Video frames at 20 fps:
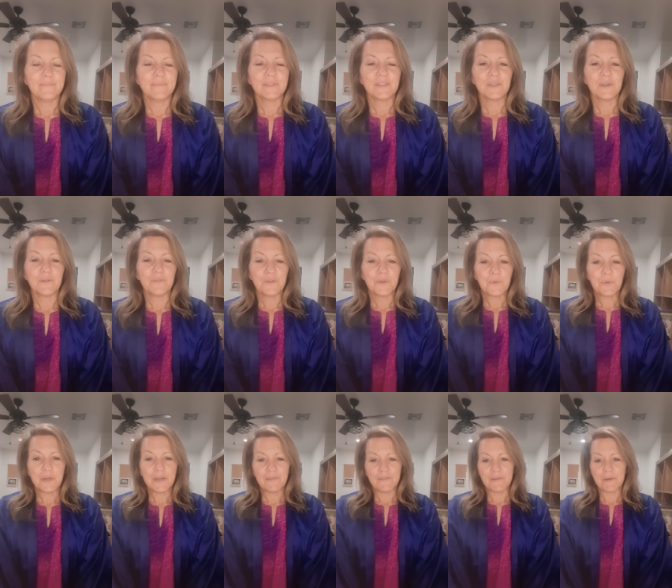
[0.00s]
So if you're
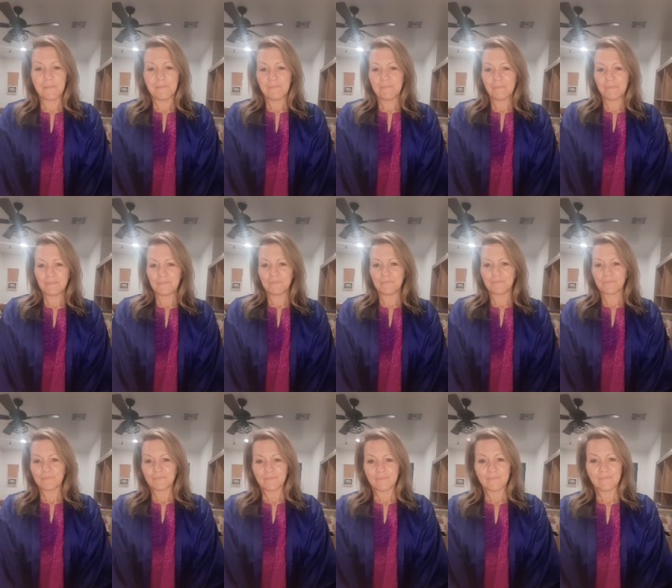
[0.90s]
one of them,
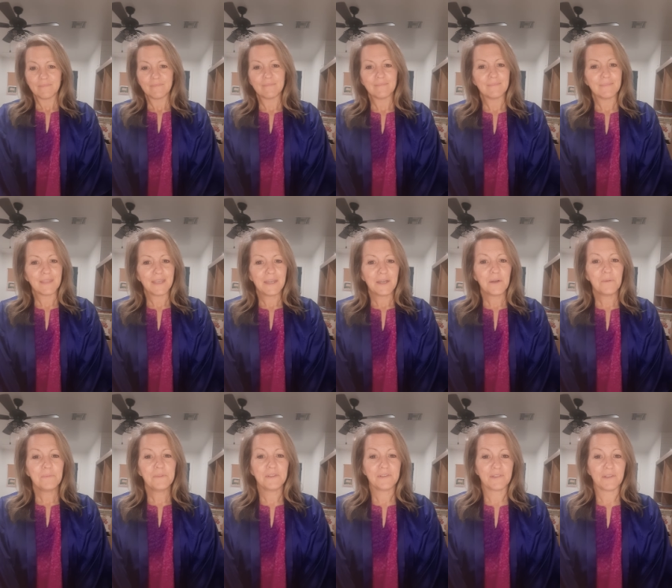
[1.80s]
I
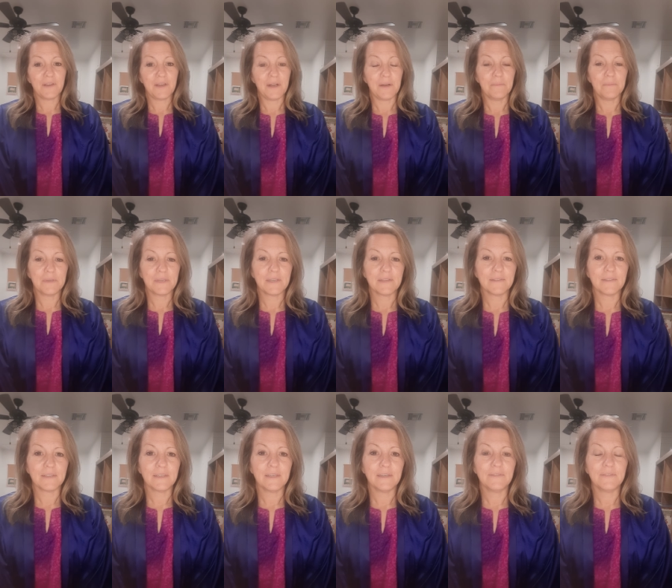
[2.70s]
hope this will help because
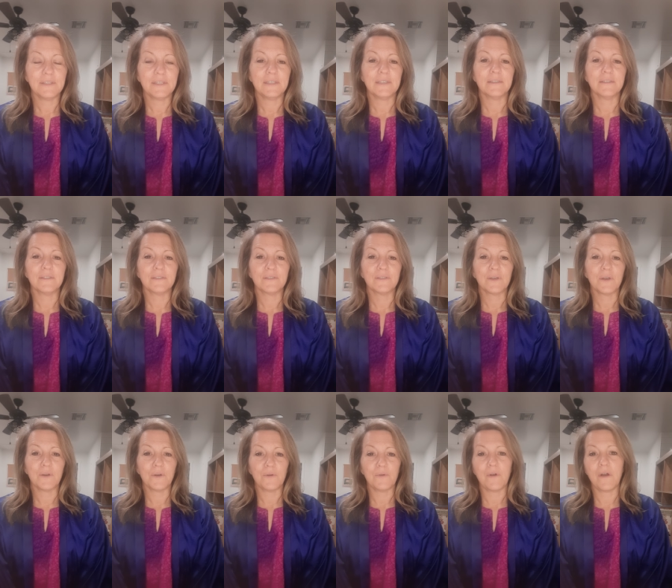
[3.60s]
EFT is
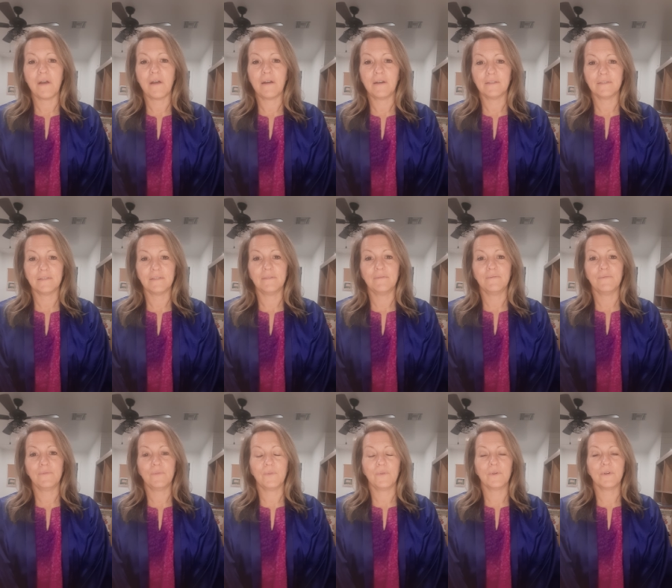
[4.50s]
so awesome
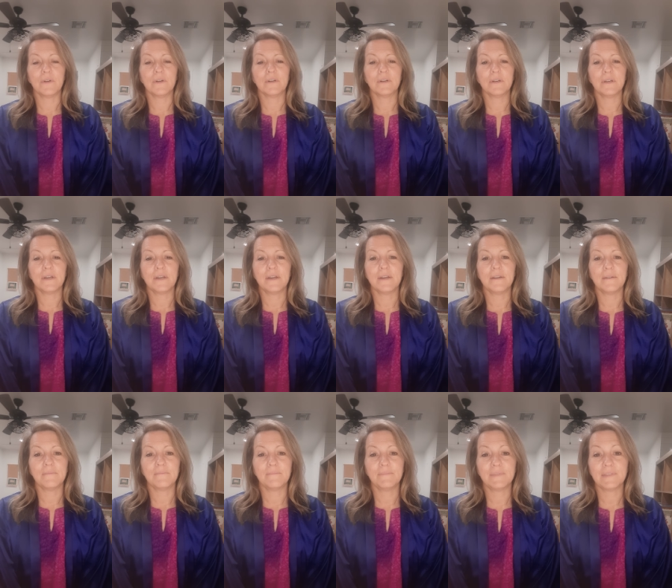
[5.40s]
for
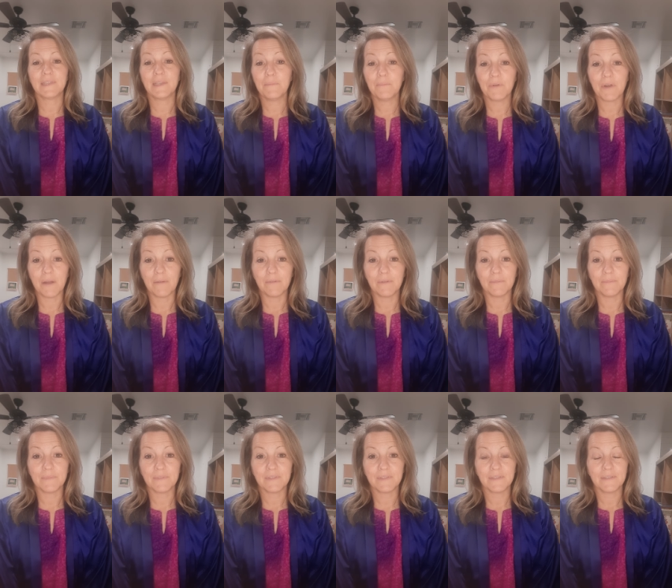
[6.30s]
um, sleep
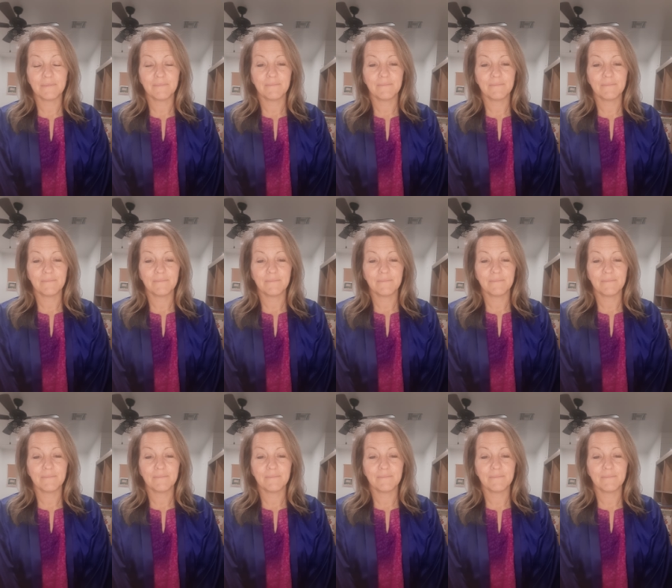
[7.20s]
problems.